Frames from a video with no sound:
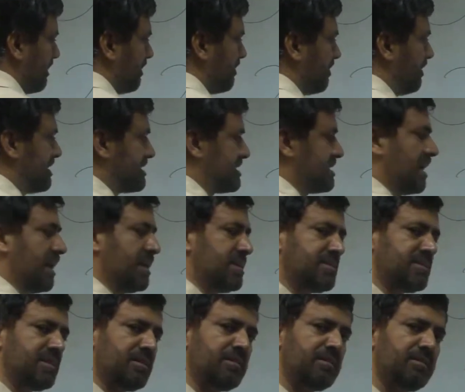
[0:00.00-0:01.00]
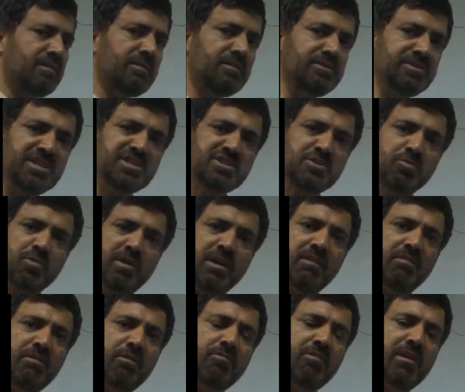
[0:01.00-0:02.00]
So is the answer just 1
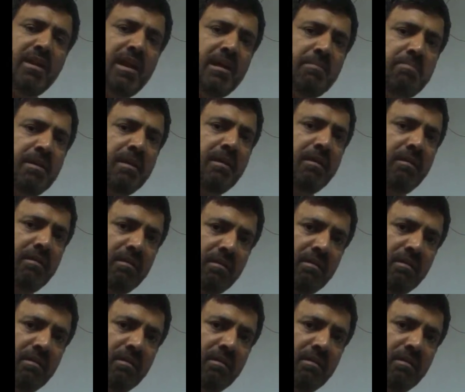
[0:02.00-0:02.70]
or 1 apple?